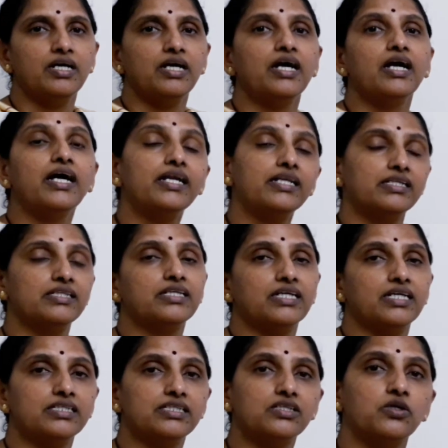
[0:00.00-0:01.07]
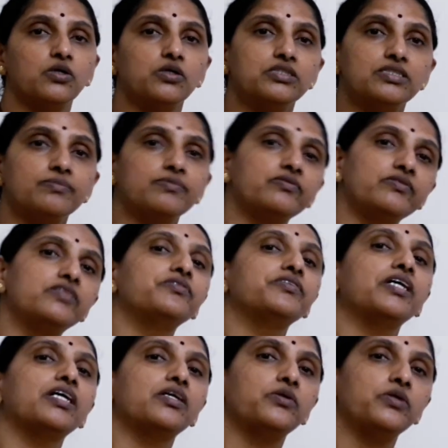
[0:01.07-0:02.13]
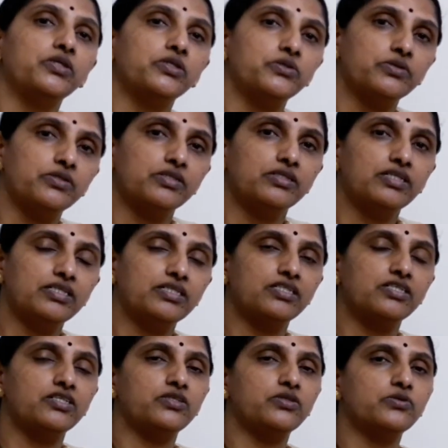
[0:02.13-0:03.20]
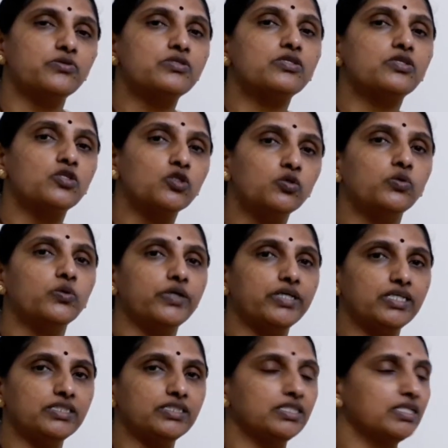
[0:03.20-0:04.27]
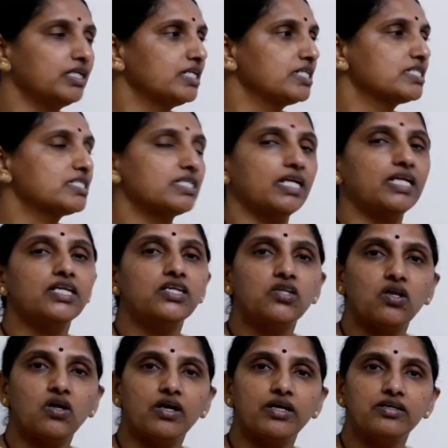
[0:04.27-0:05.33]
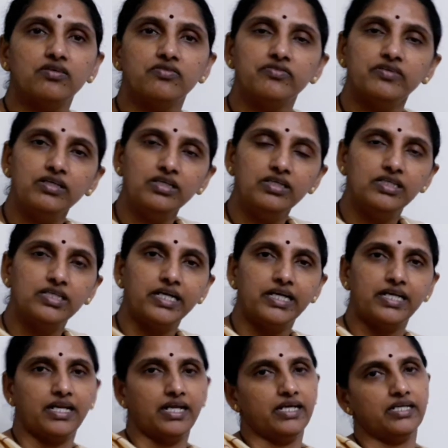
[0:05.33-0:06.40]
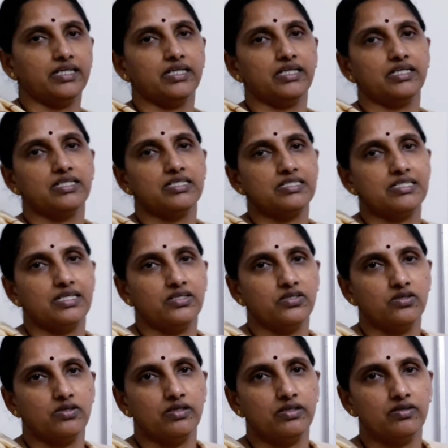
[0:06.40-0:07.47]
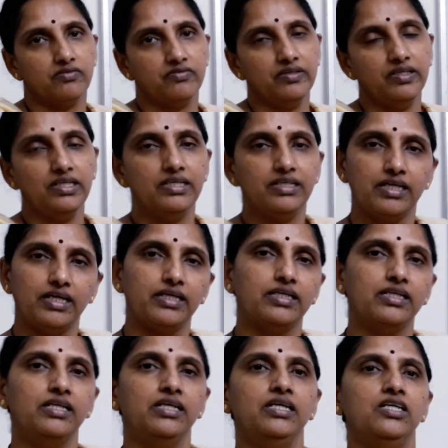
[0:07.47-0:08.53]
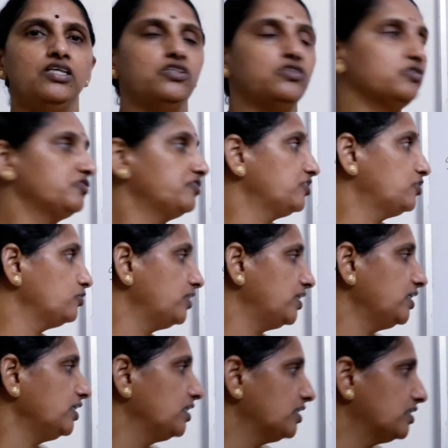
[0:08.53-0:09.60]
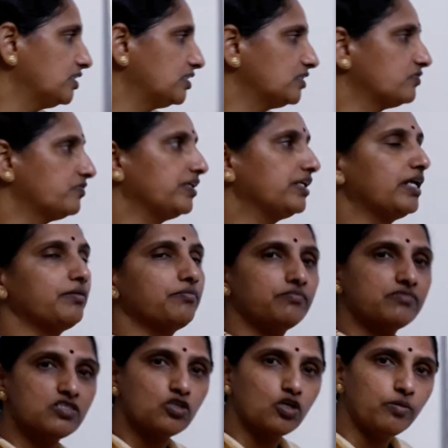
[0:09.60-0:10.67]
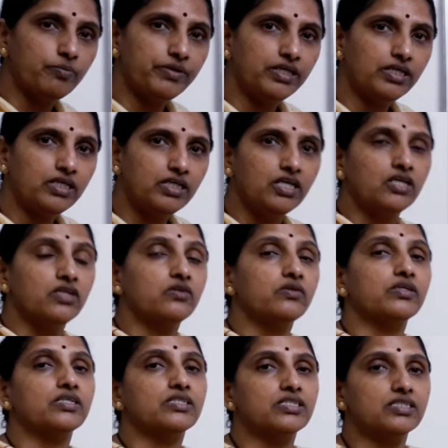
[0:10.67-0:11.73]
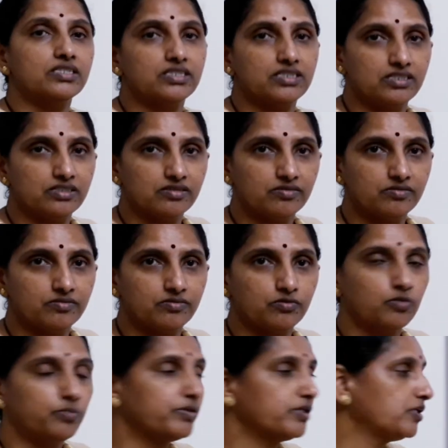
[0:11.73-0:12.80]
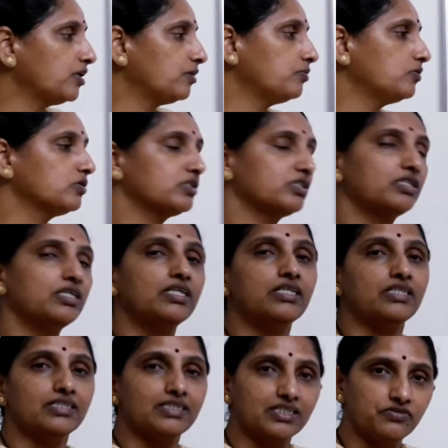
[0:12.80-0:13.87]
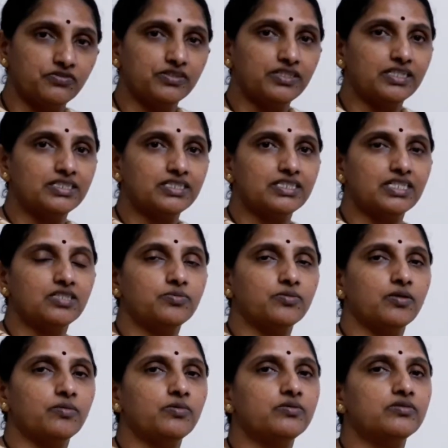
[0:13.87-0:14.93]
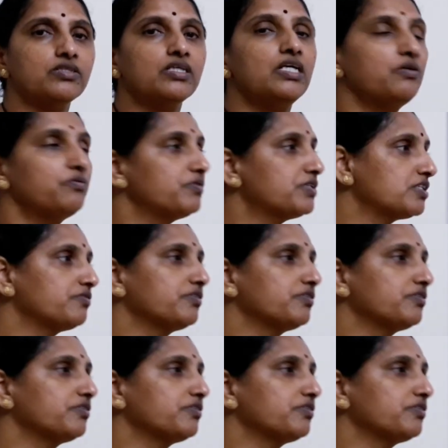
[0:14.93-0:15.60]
and the other concept which we are going to get introduced to is centroid of a triangle. Centroid of a triangle. So for today, this is where I am stopping. You can just open your books, check for the exercise problems. Whichever